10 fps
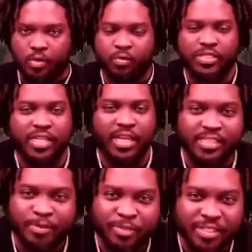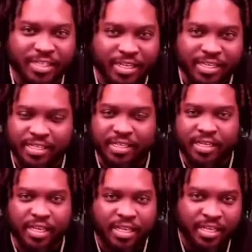Wisconsin was lucky
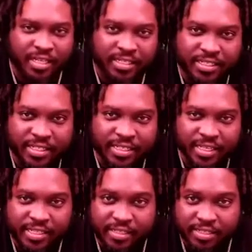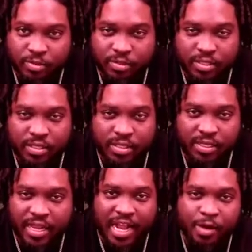to get this one.
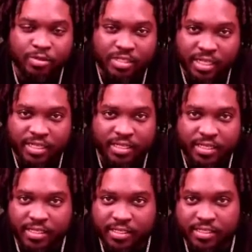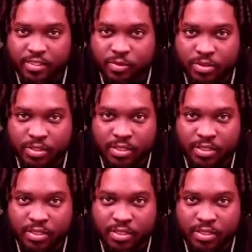I was lucky to get this one.